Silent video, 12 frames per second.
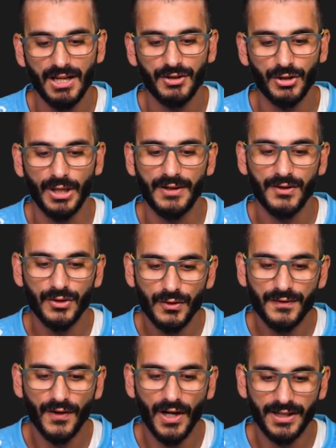So if you do
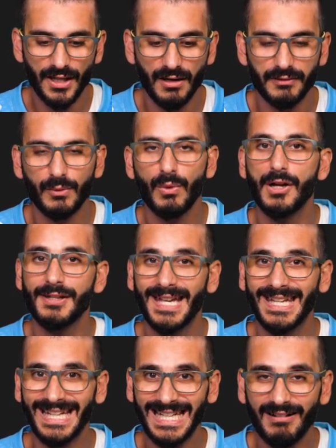find after a while you're
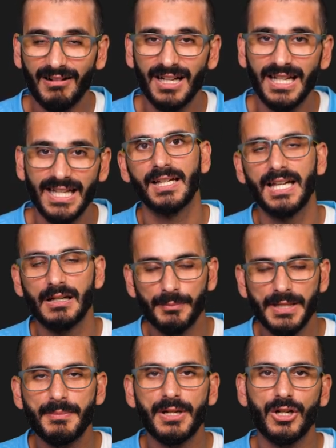getting an error, it'll
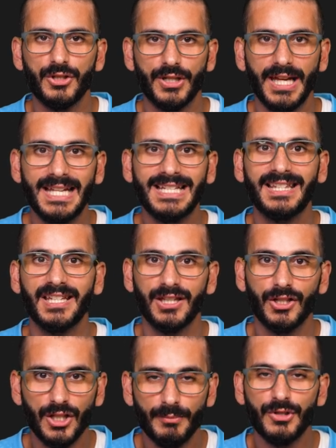be because you're hitting the
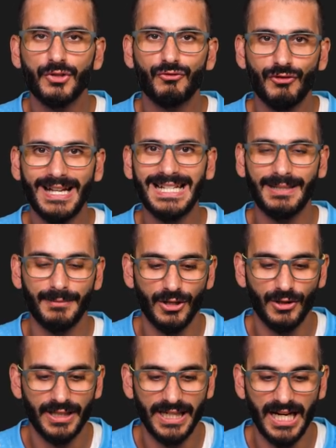anonymous rate limit
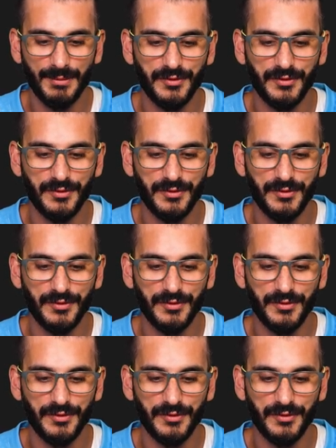on GitHub.